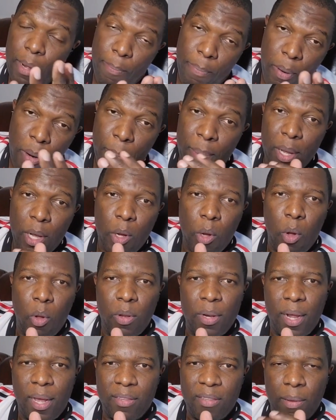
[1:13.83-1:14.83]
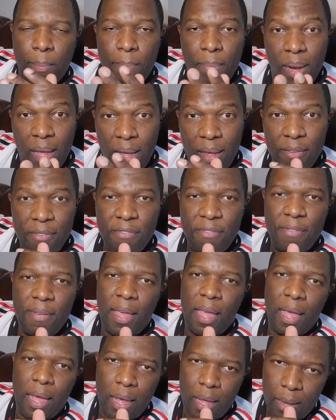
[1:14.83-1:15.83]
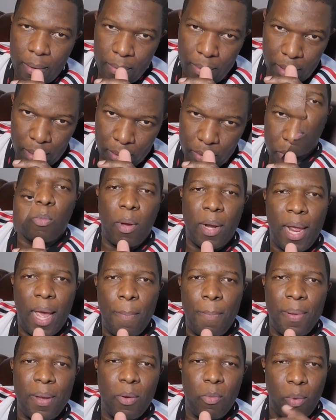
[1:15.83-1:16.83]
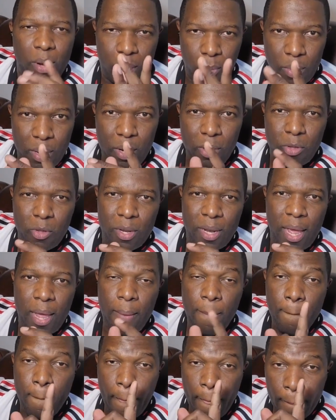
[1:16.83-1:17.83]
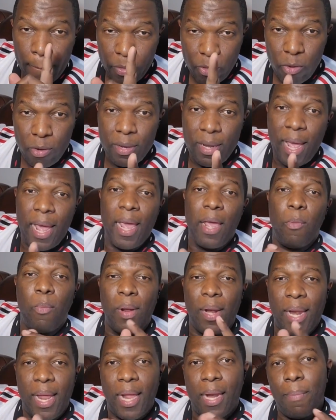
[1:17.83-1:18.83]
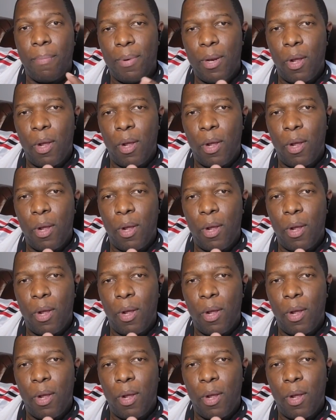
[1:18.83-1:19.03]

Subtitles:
probably called us a bluff. What happened? What did we do today? Today, we let them